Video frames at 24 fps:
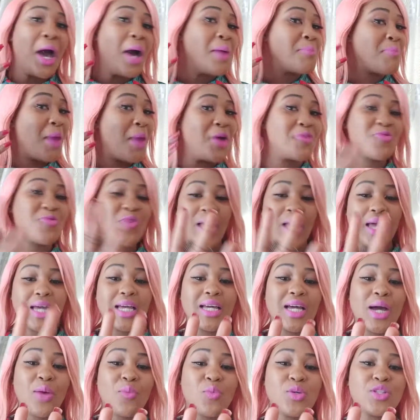My
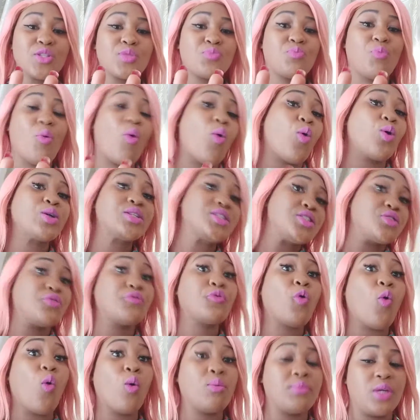ring was bought
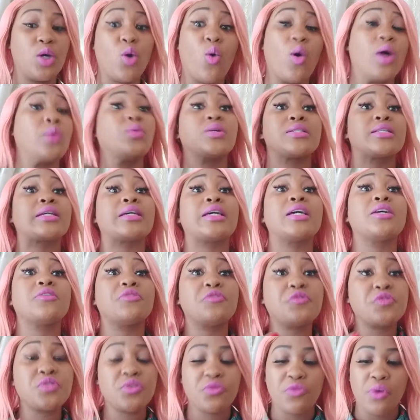for me, or it was a
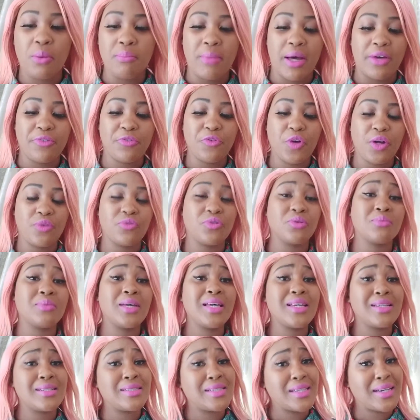gift from my friend from
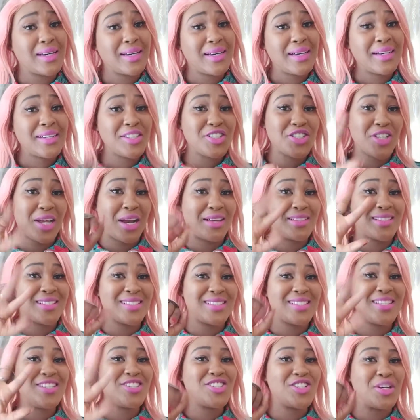India. Shout out to
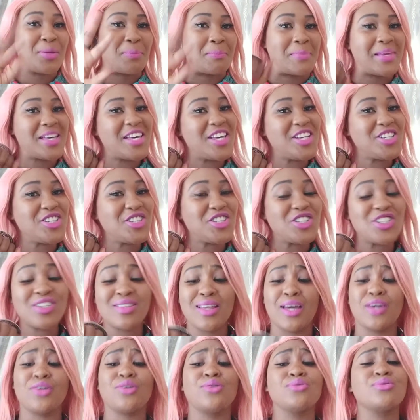Teacher Mish.
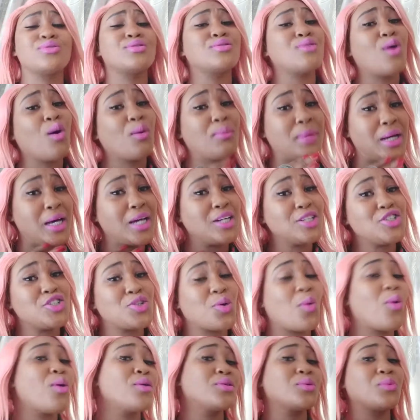Thank you so much.
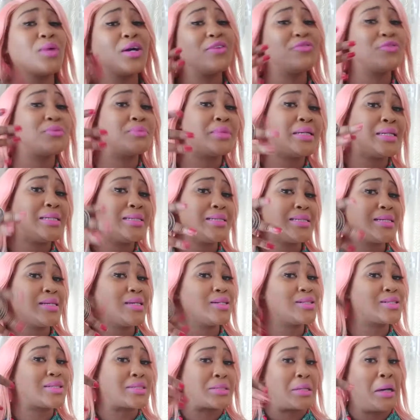All the way from
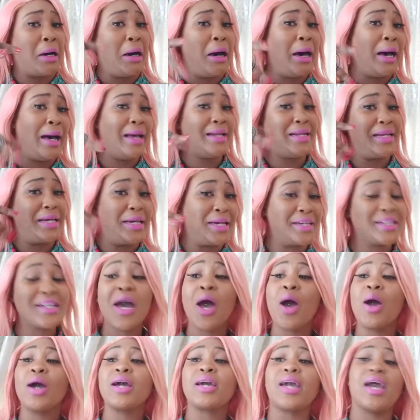India, darling.
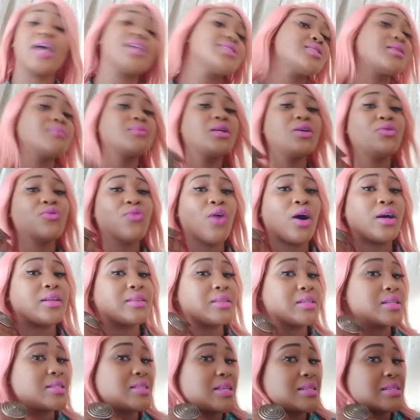Okay, so I'm going to rock
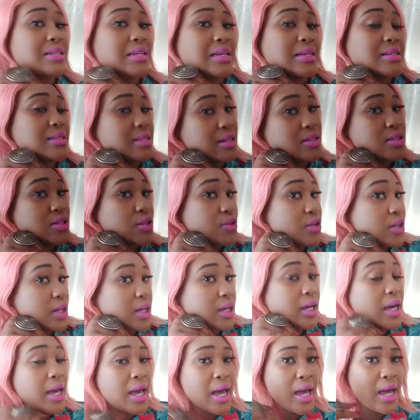this as an
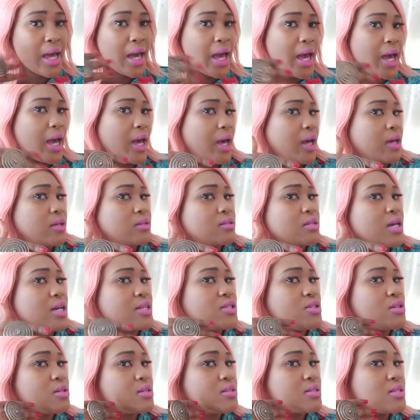accessory. And as
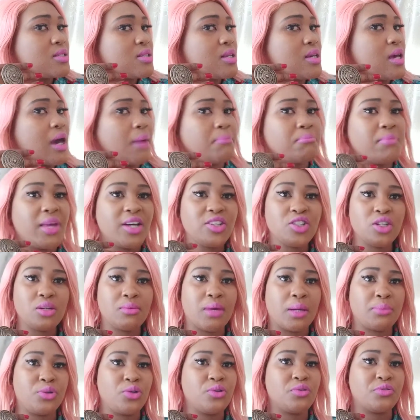you can see, I'm matching
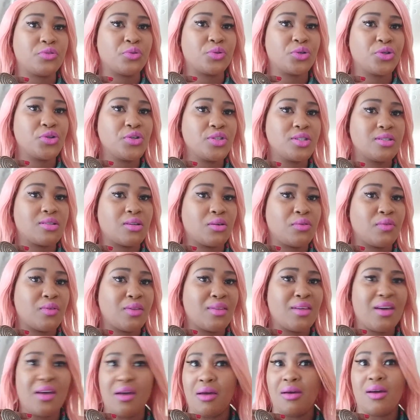my beautiful curtain over
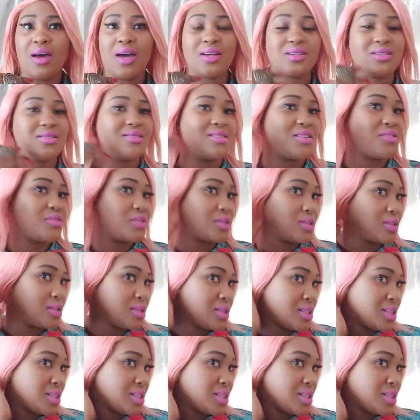there. I didn't even